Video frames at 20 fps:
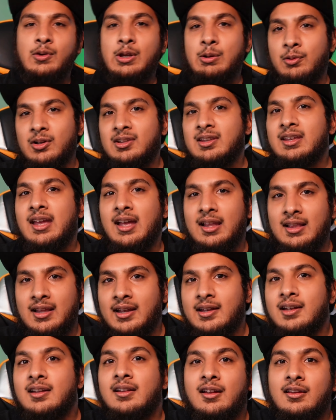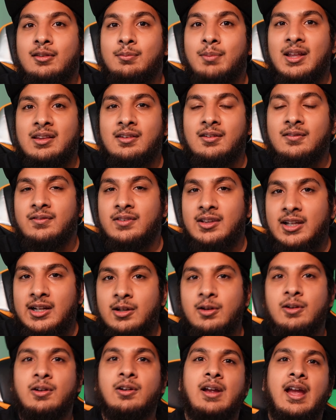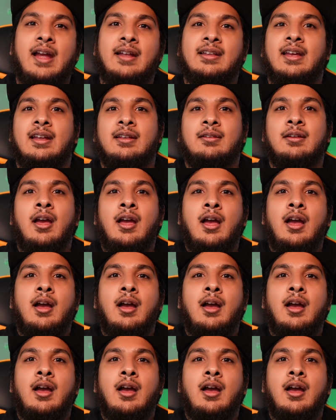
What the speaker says: we were to get like an expensive litter and then